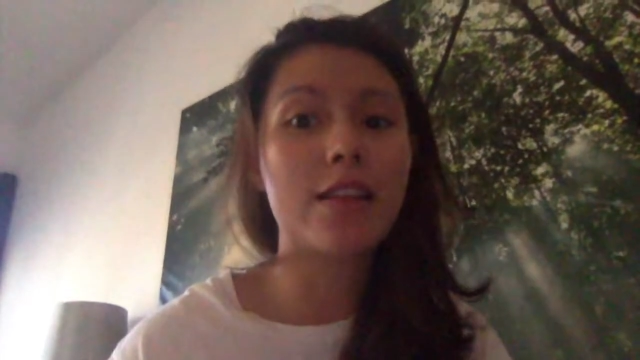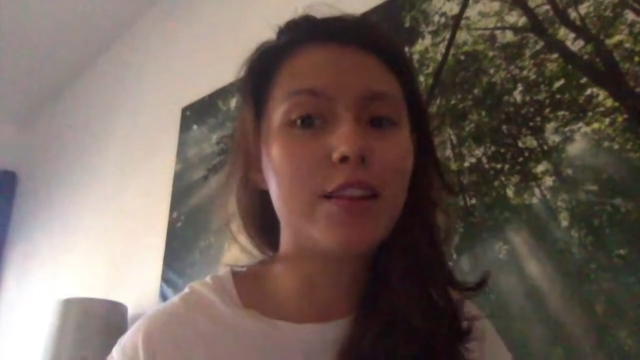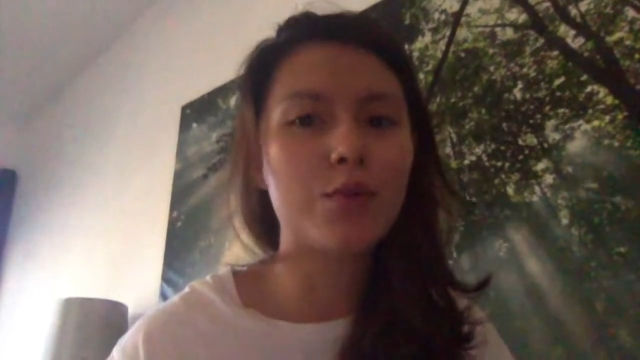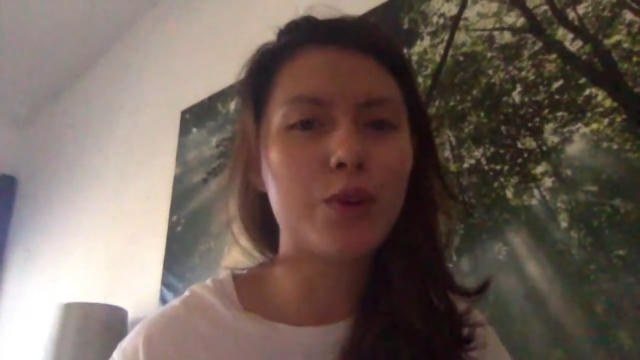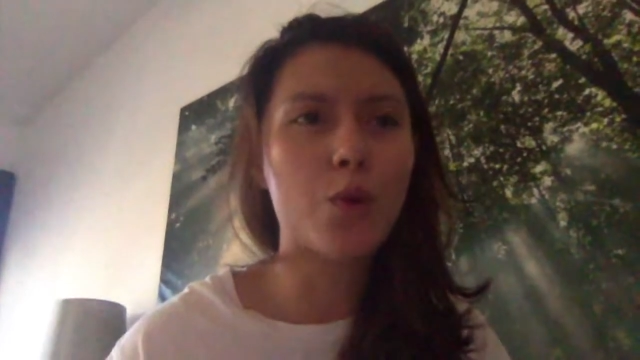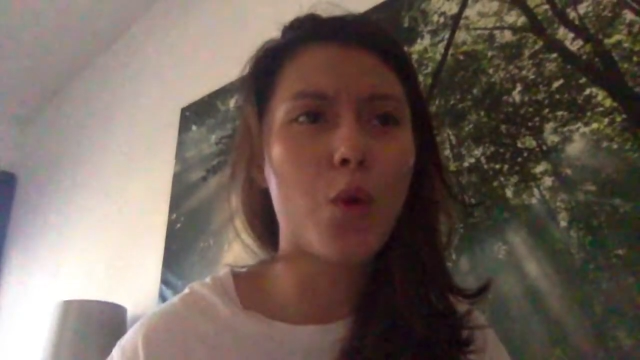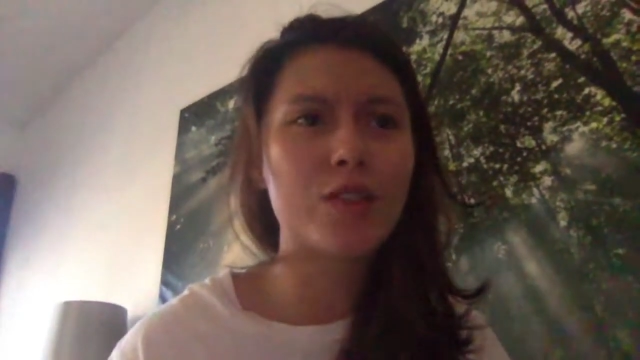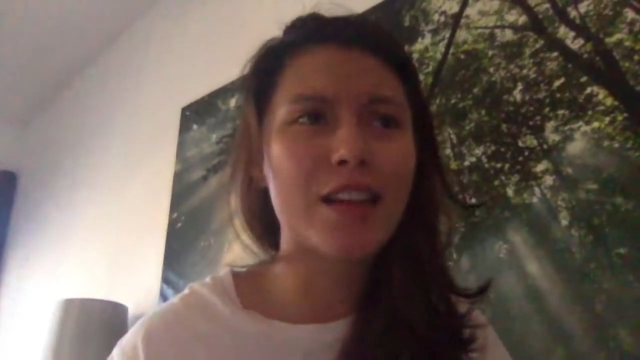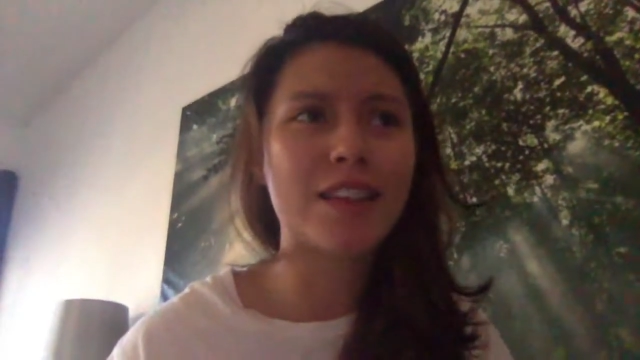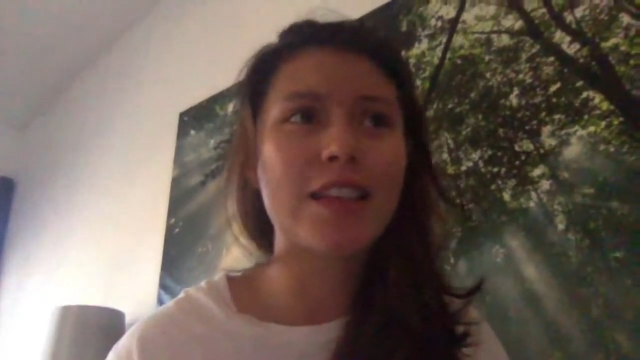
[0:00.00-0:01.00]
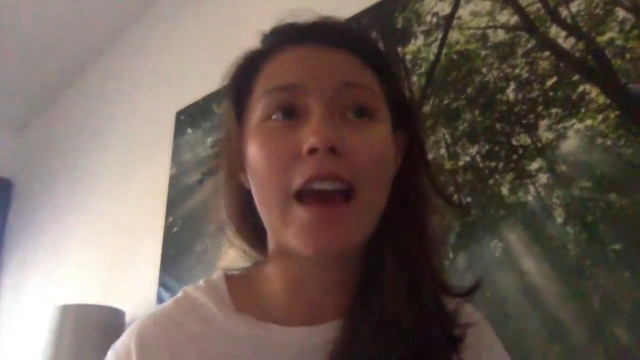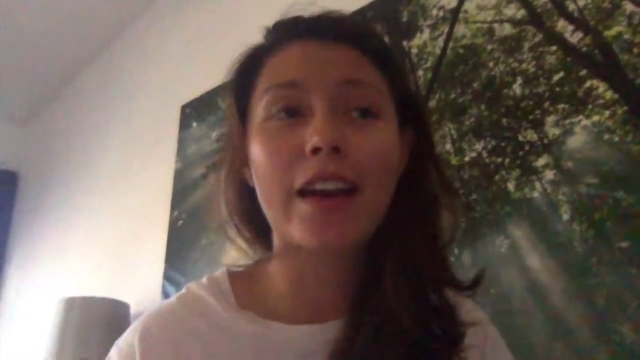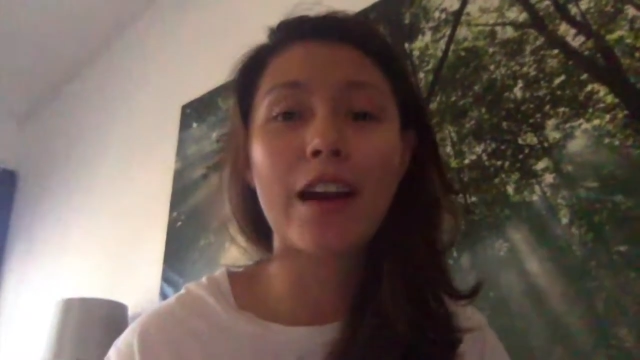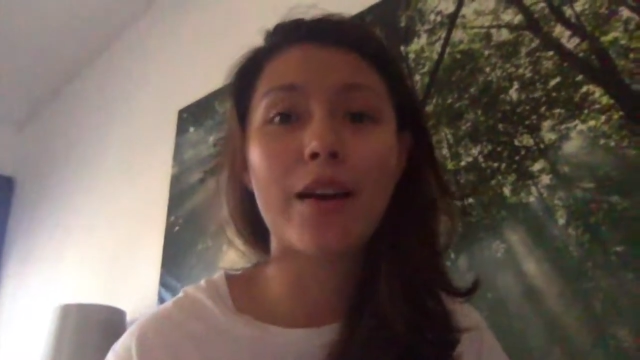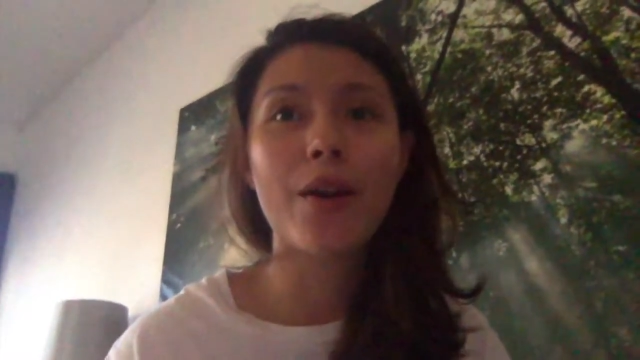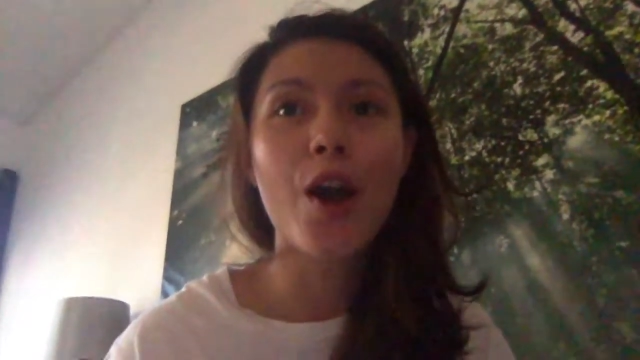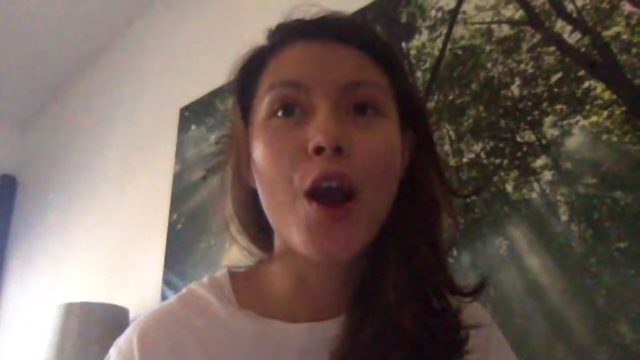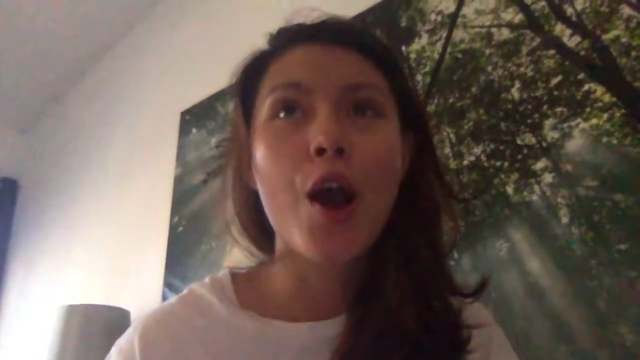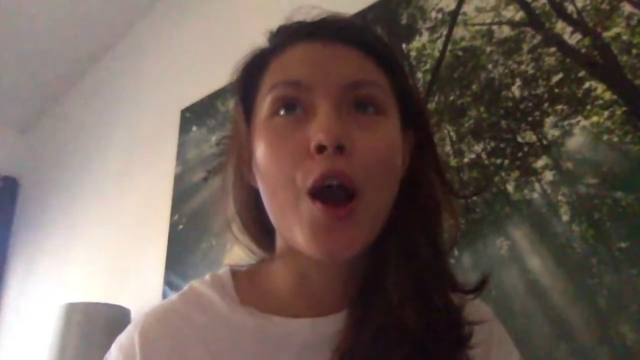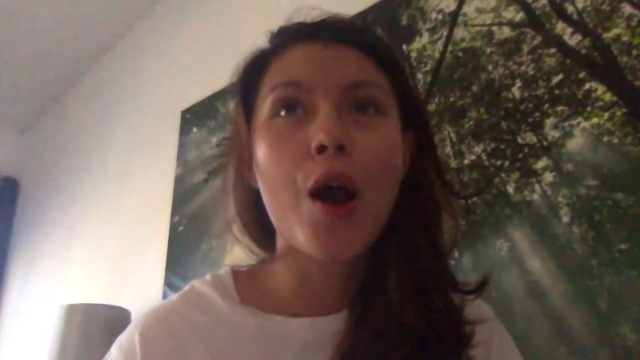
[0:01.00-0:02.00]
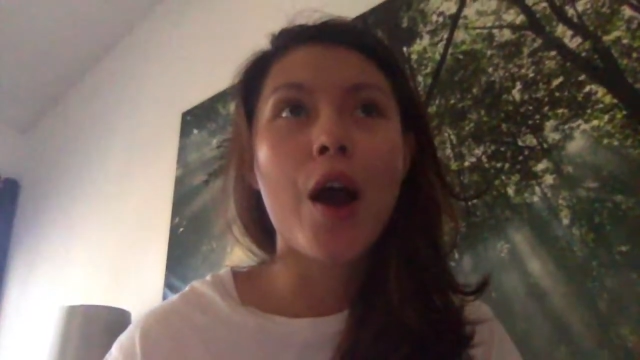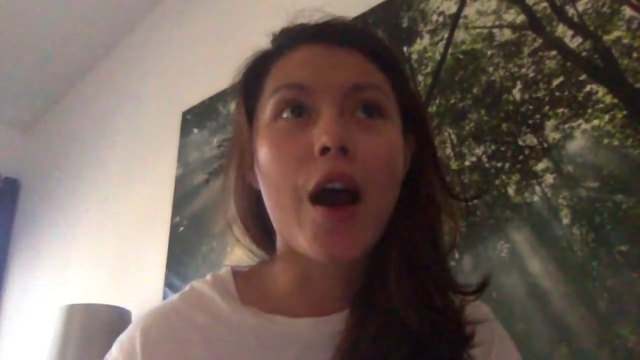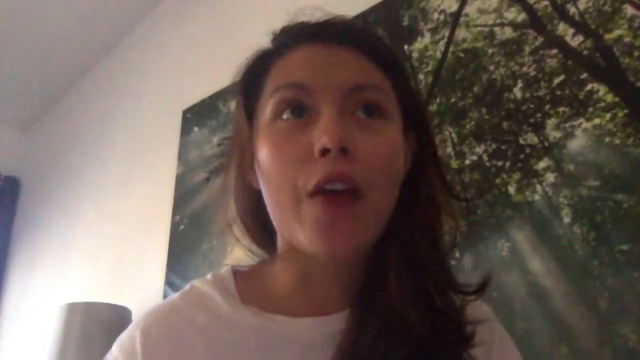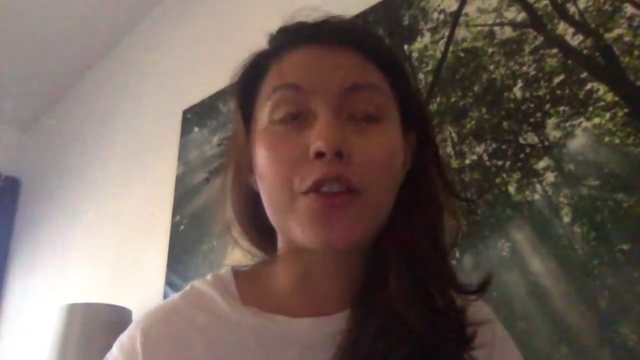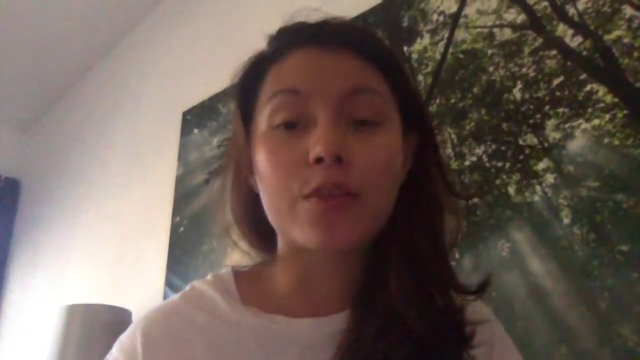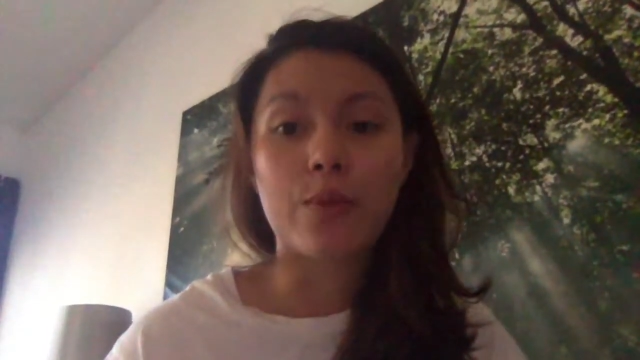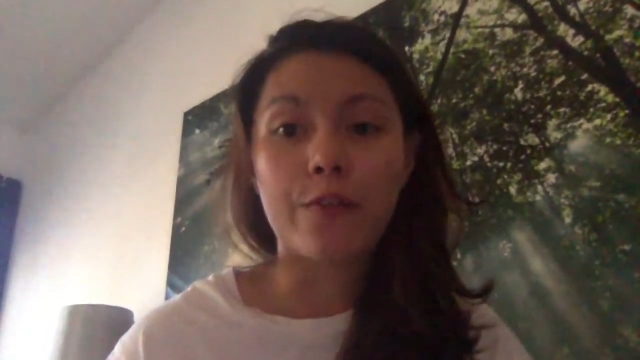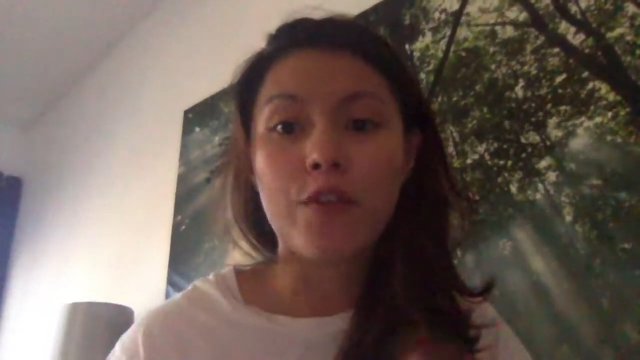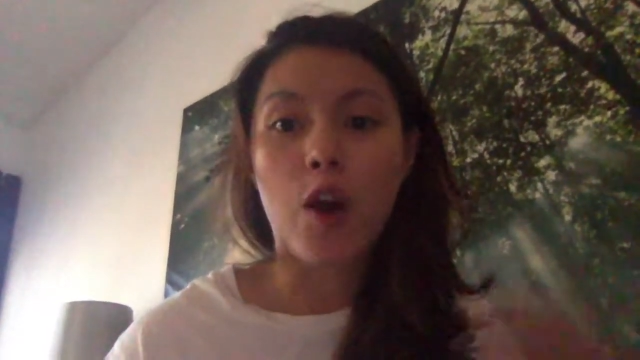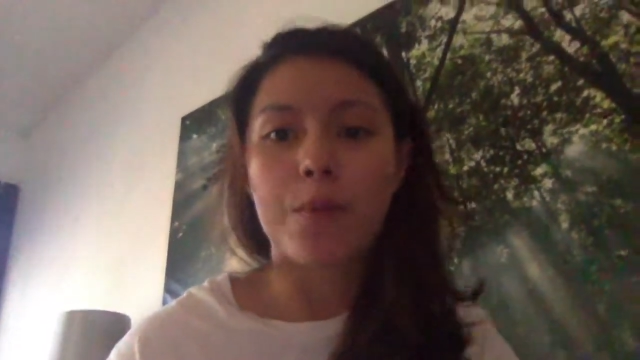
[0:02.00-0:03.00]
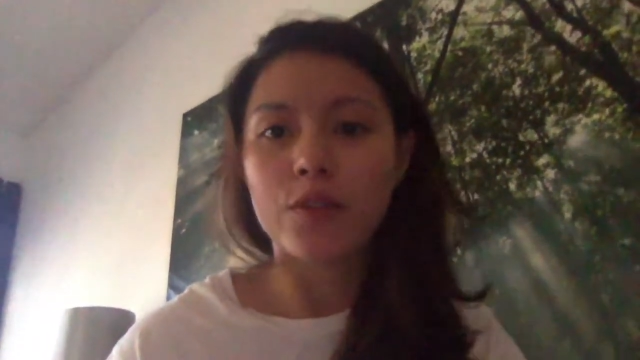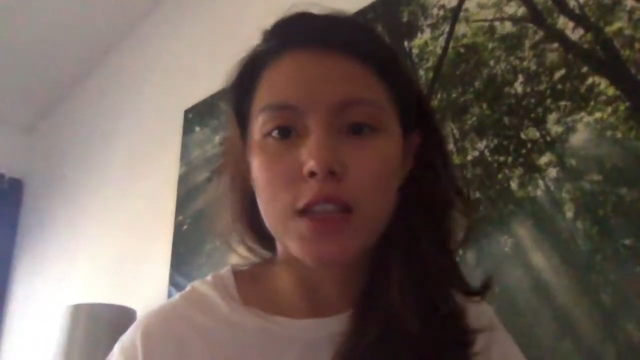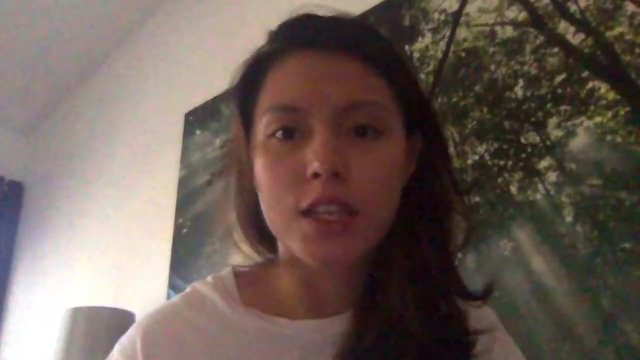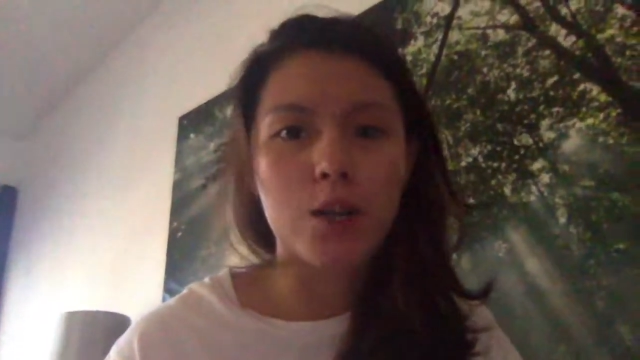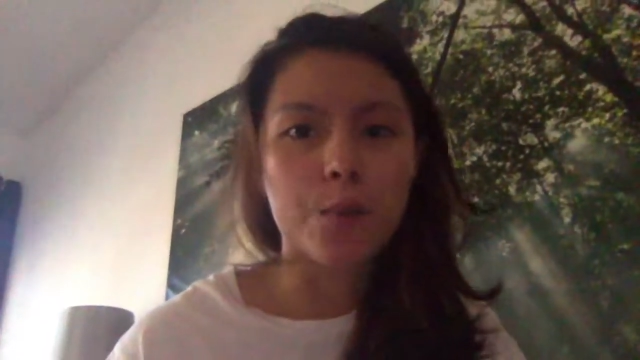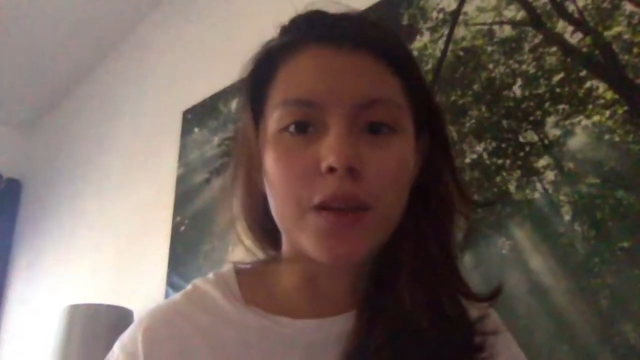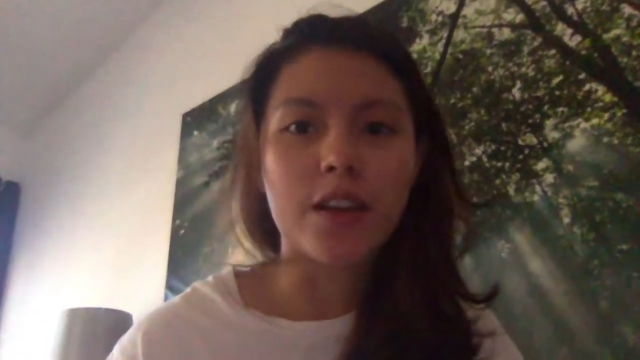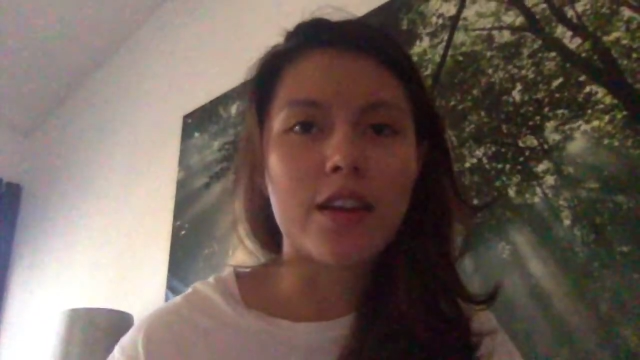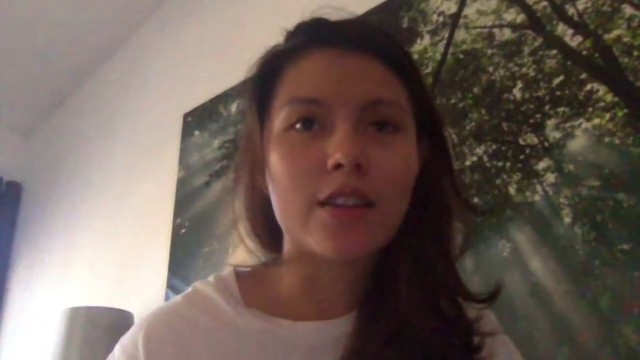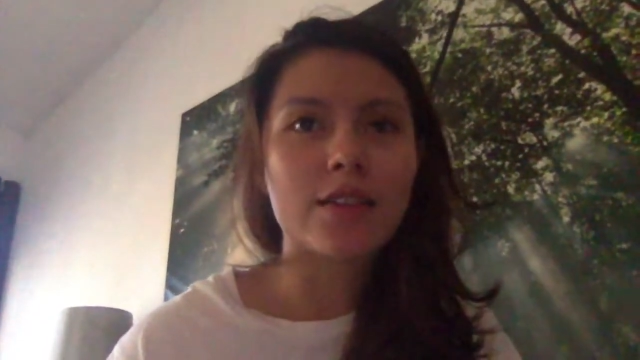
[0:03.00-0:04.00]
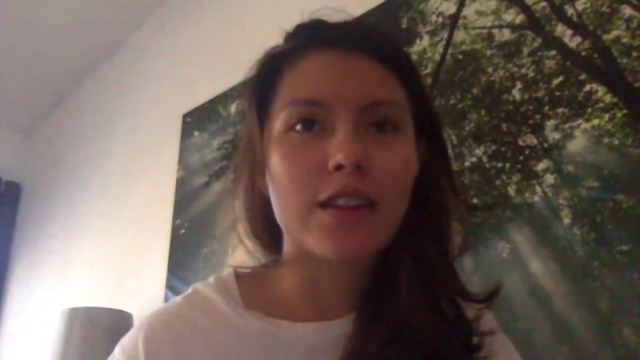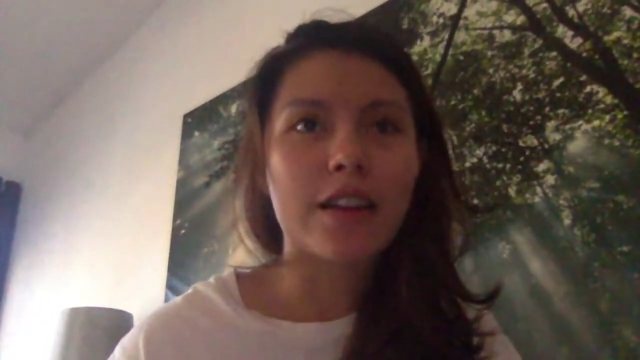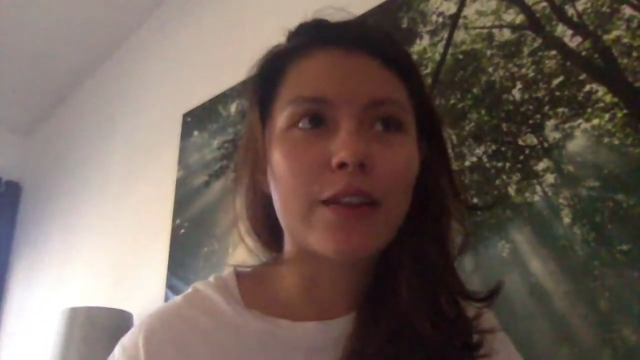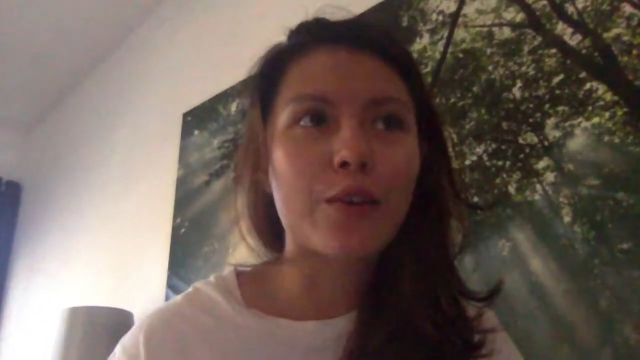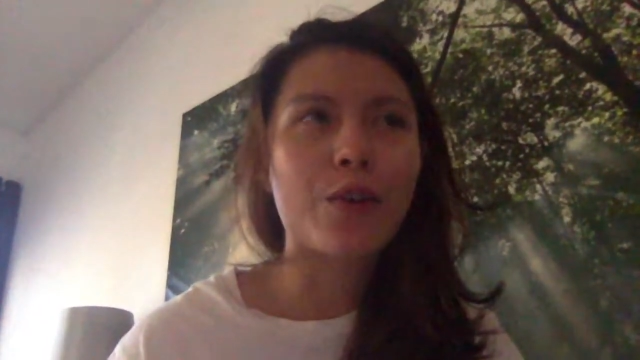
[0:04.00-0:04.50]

At least we won't attack others with opposite opinions. Like